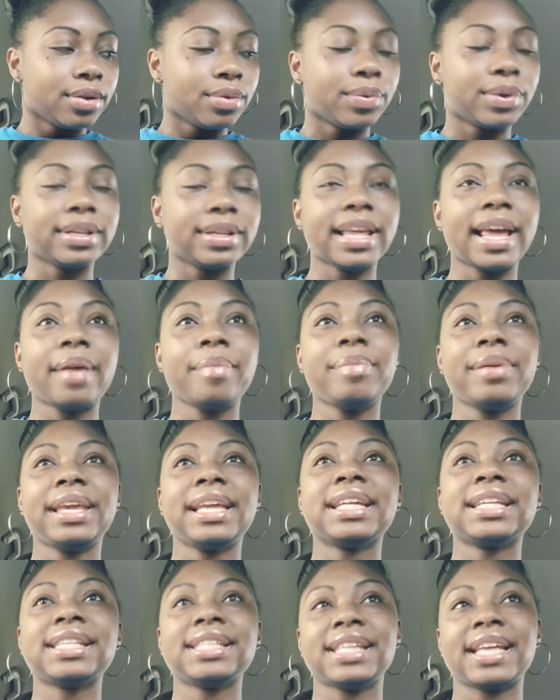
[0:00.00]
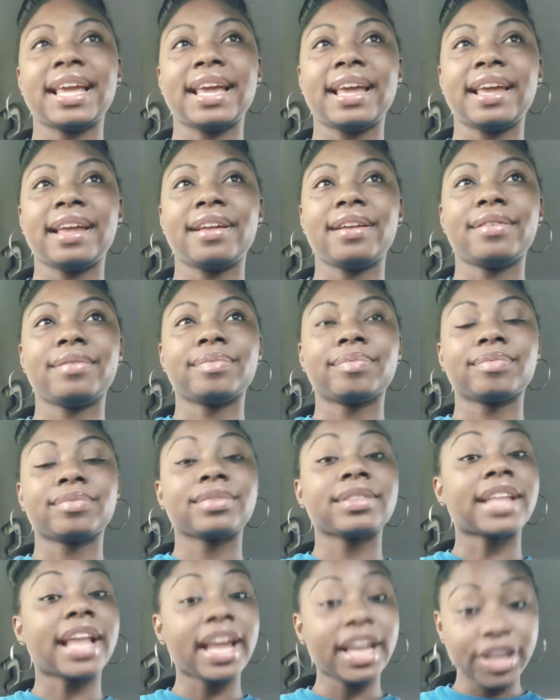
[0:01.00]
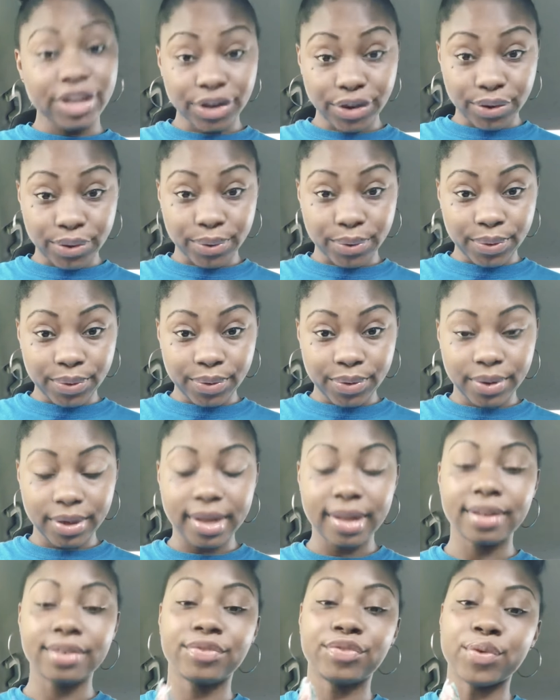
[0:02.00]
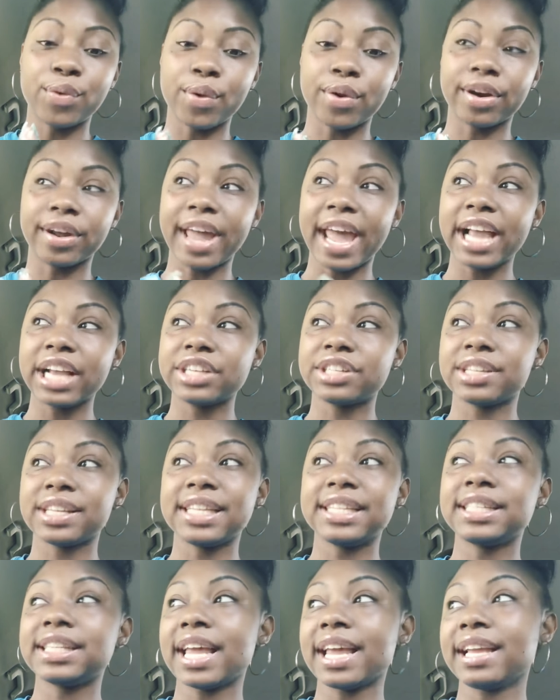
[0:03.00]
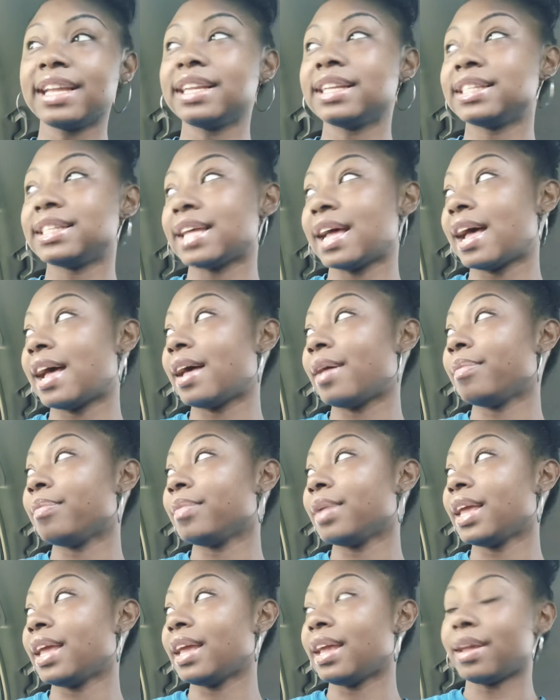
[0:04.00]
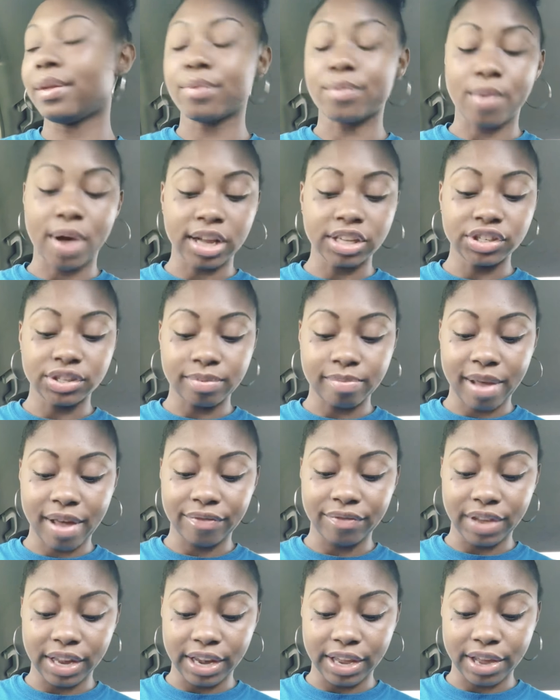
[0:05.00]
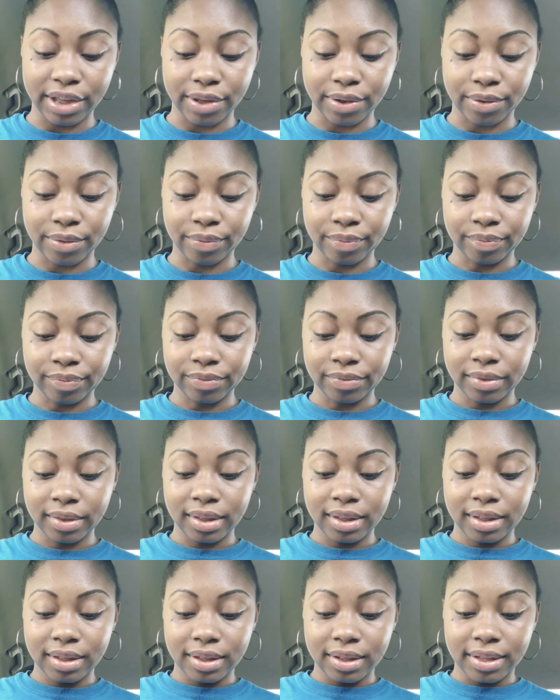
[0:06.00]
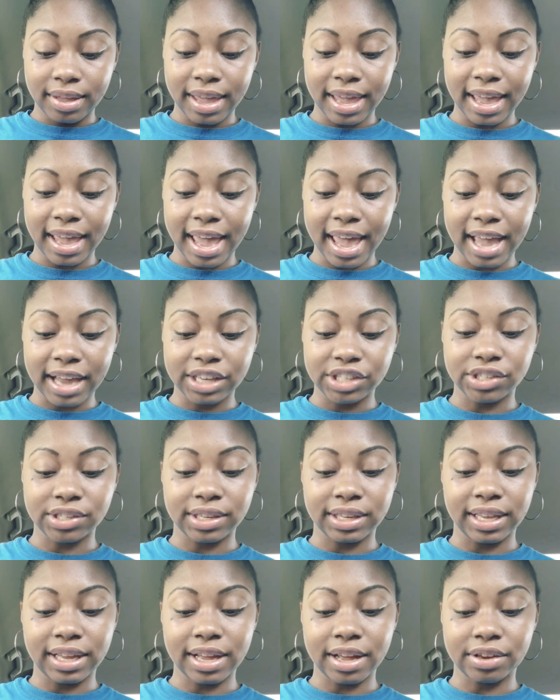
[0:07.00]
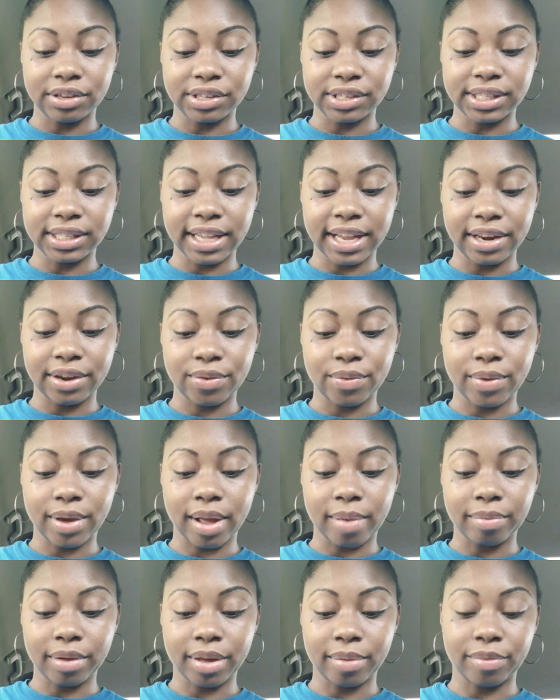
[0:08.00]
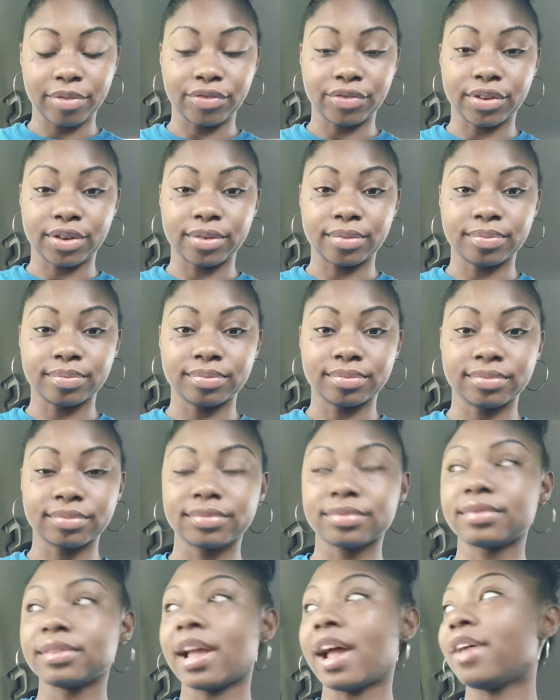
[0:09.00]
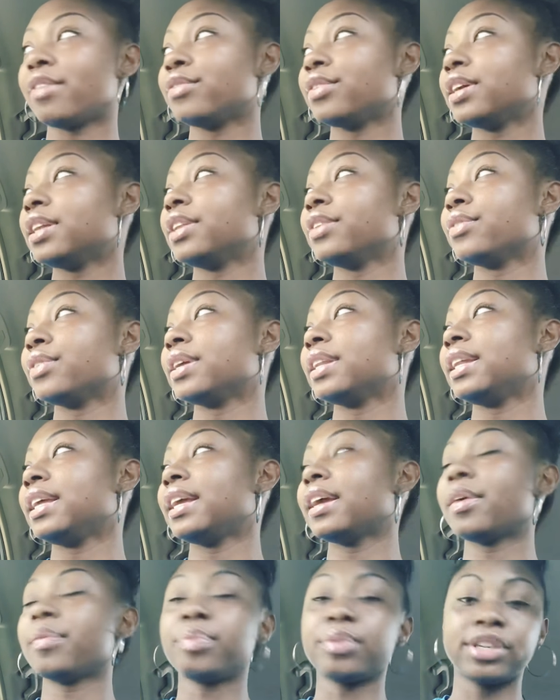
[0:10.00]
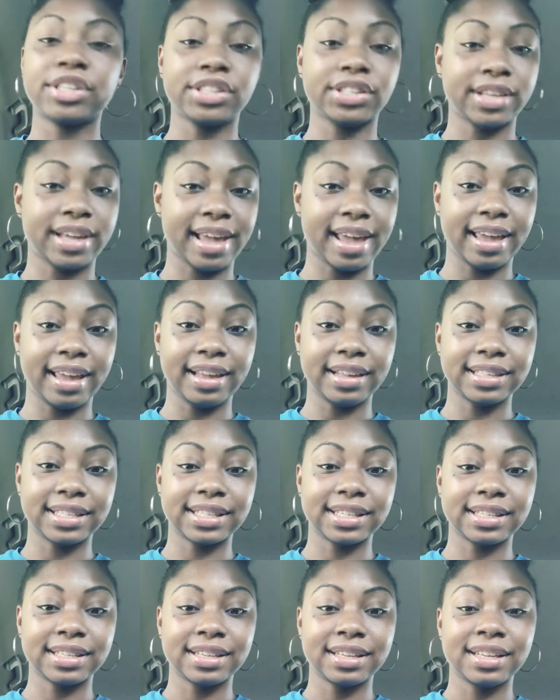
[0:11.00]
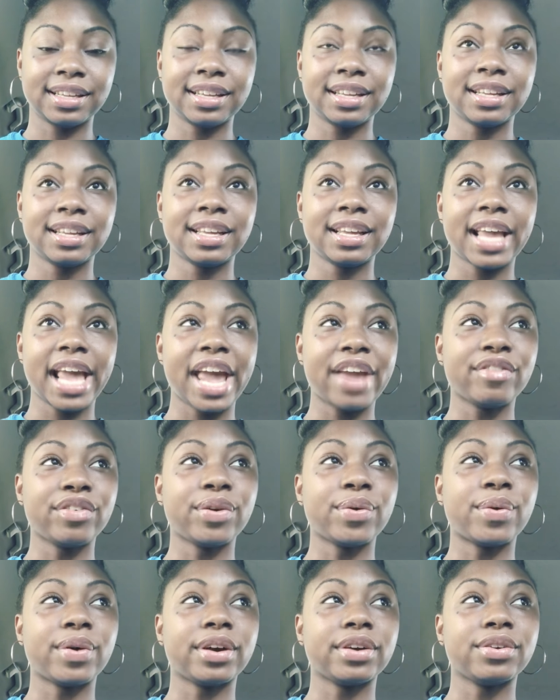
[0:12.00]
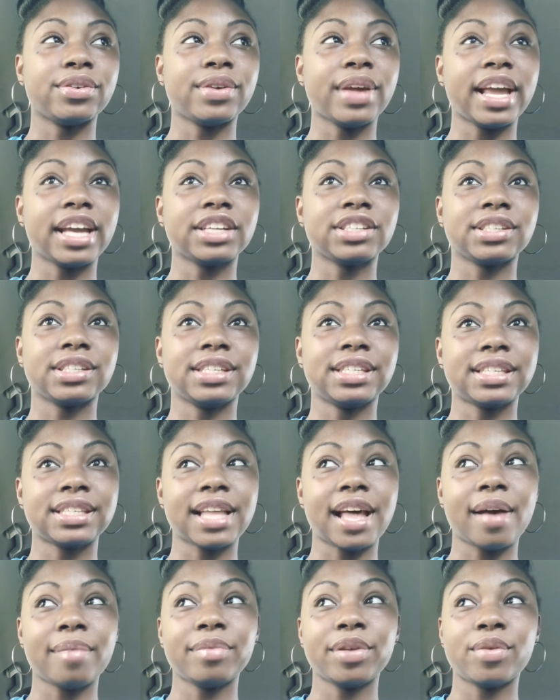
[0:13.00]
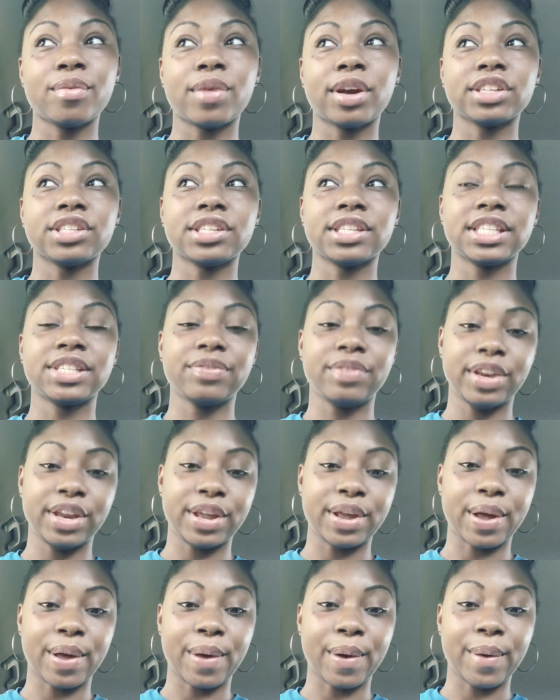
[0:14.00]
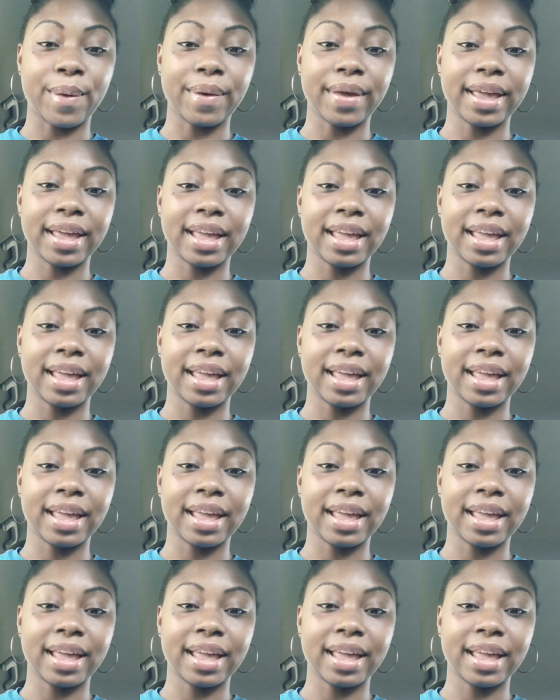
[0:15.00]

with that being said, thank you for actually taking the time and watching my video and actually understanding where I'm coming from. I really, really appreciate everyone who actually stopped and watched this video.